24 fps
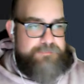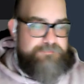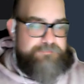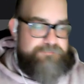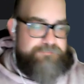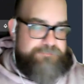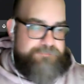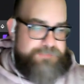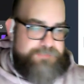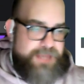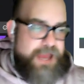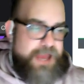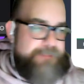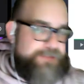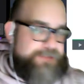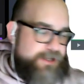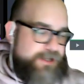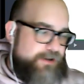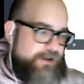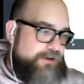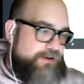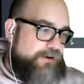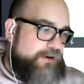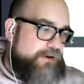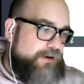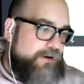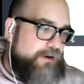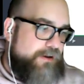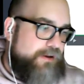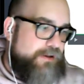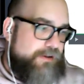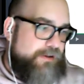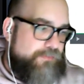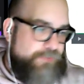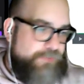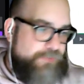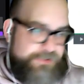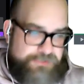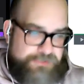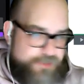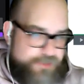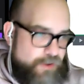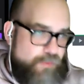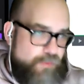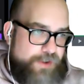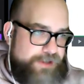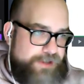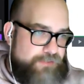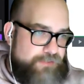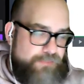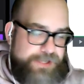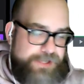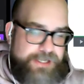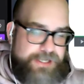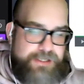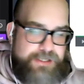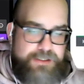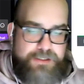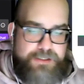top kicker with no way to win.